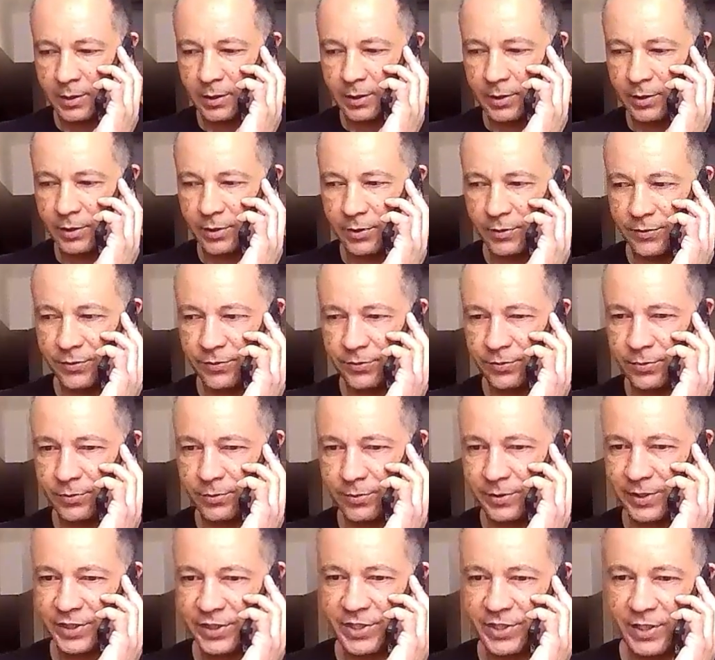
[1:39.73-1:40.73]
You've
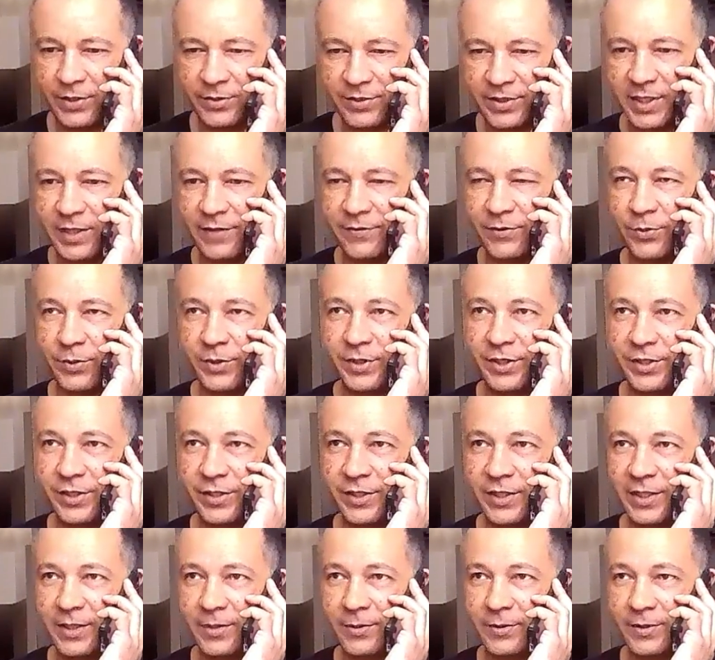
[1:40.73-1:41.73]
reached out to everyone in your
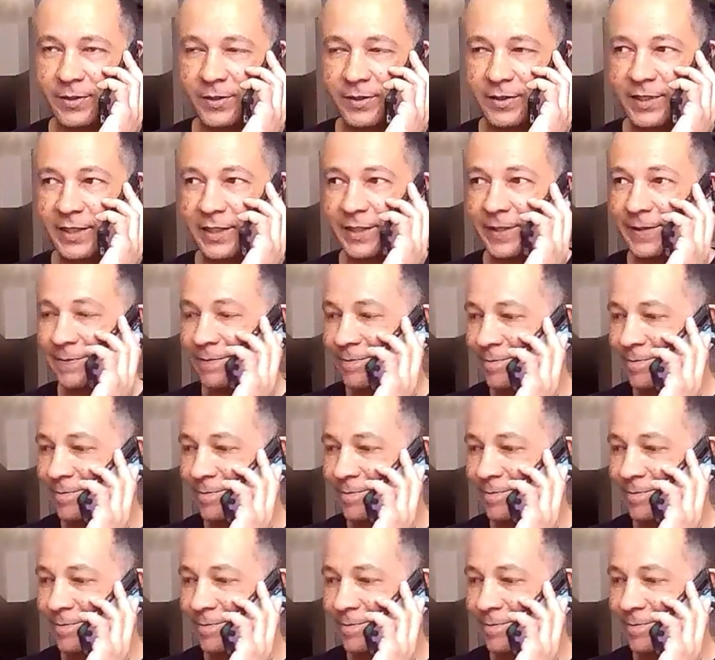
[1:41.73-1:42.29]
network. Okay.